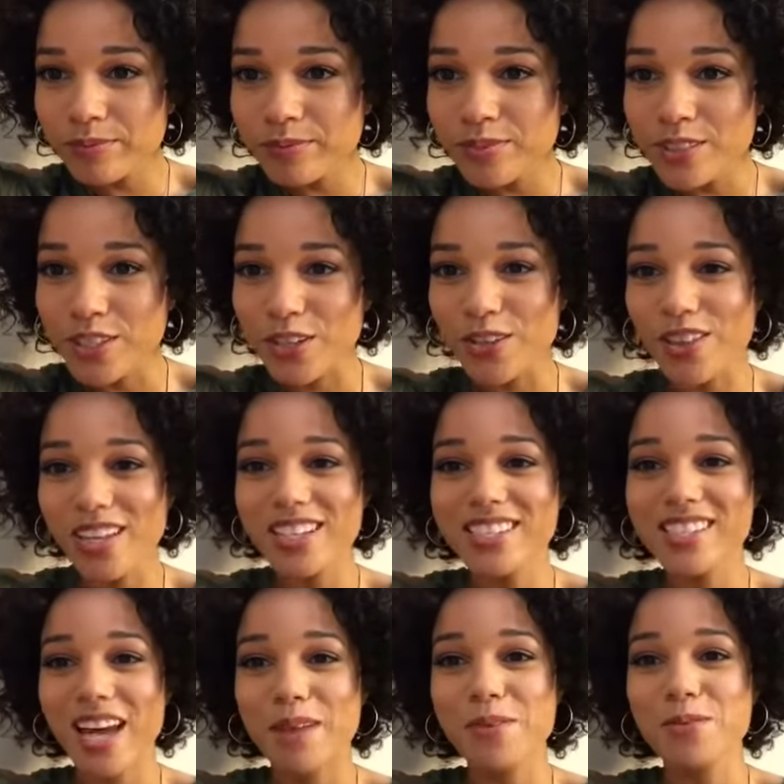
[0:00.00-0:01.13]
Do you think
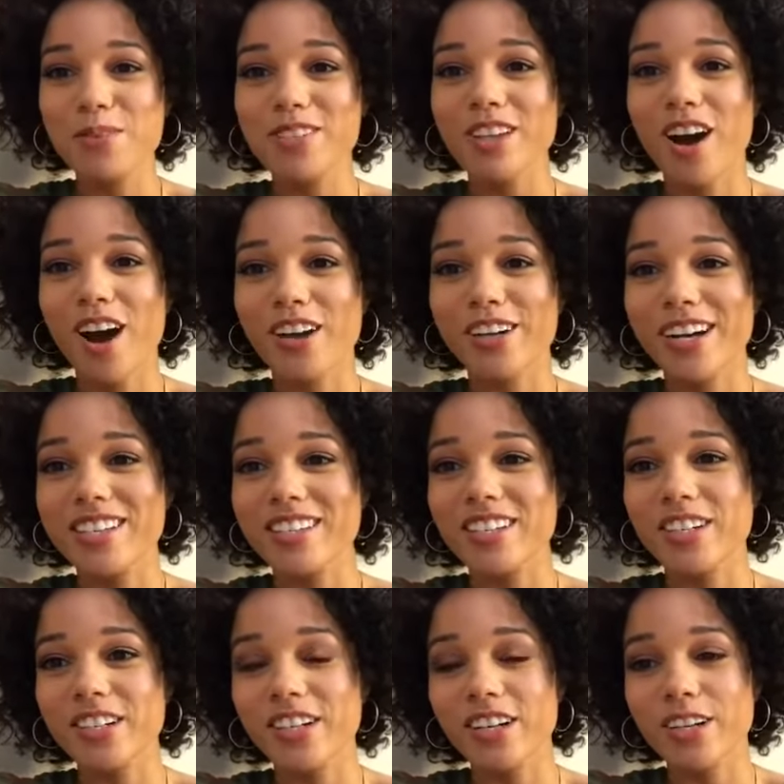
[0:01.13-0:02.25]
Simon was hotter as a
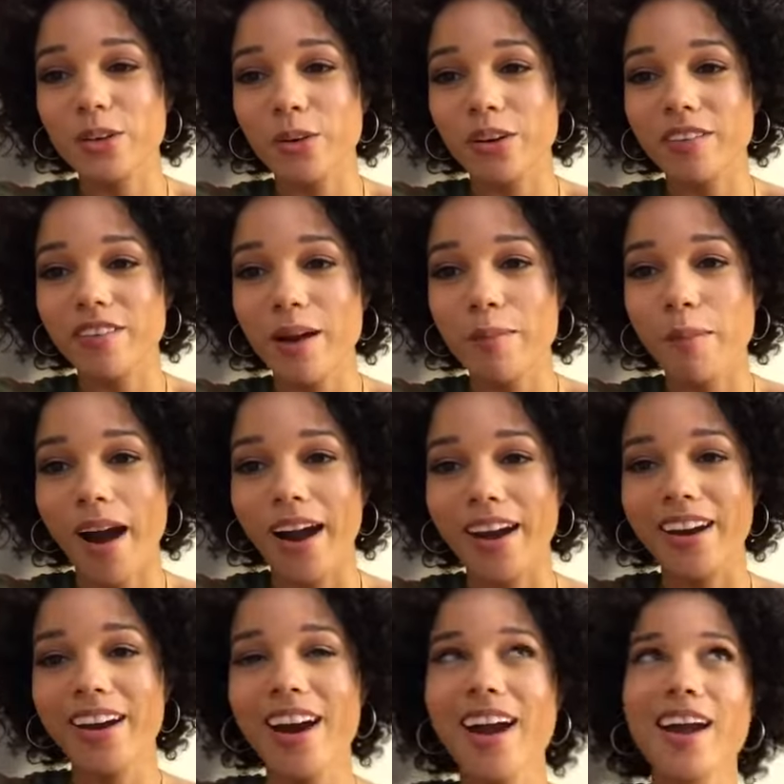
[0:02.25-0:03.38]
nerd or a
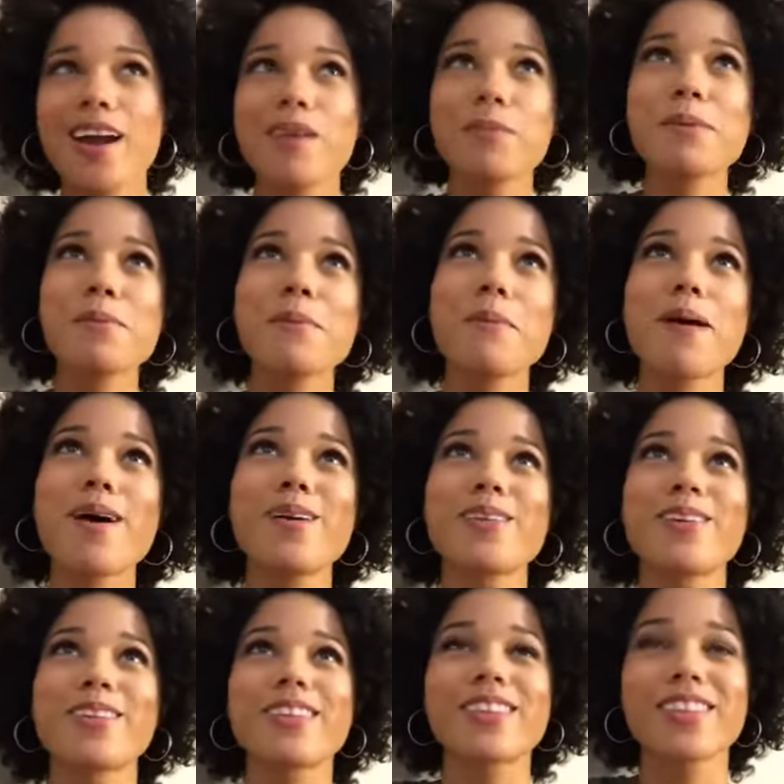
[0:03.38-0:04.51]
vampire? I mean,
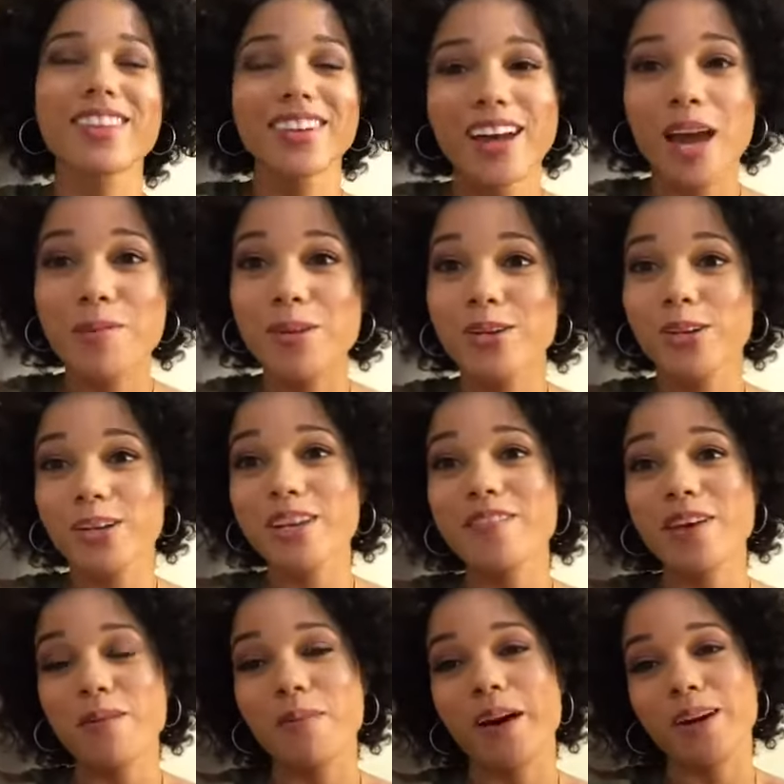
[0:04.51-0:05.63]
both. I mean, nerdy
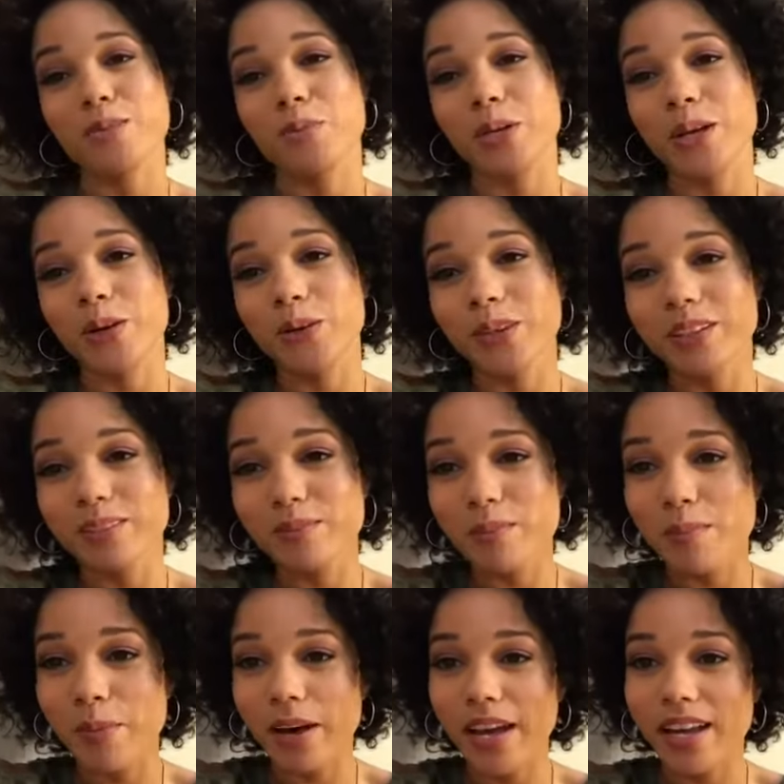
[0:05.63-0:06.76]
vampire is pretty cool,
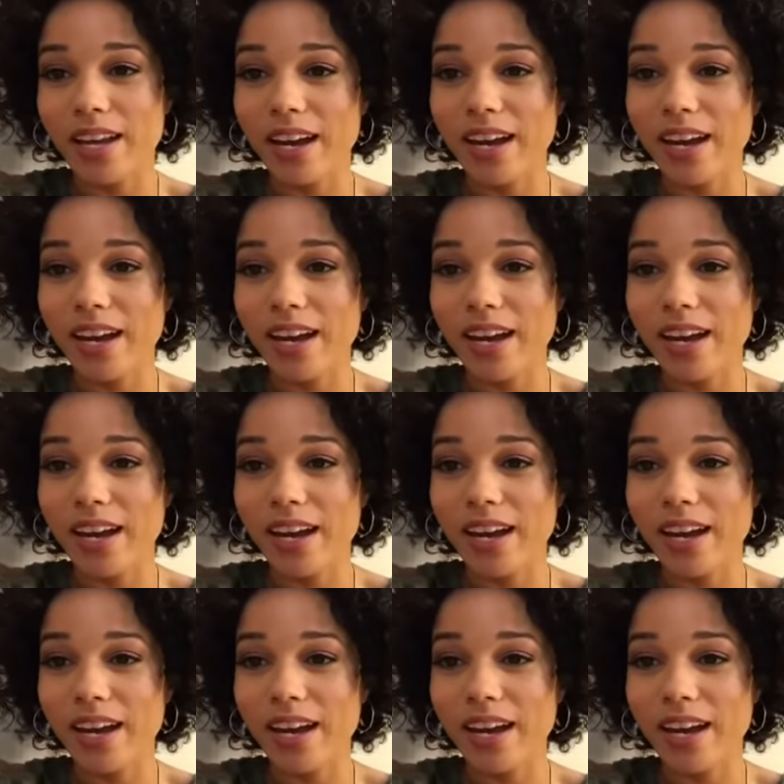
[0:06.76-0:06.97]
but,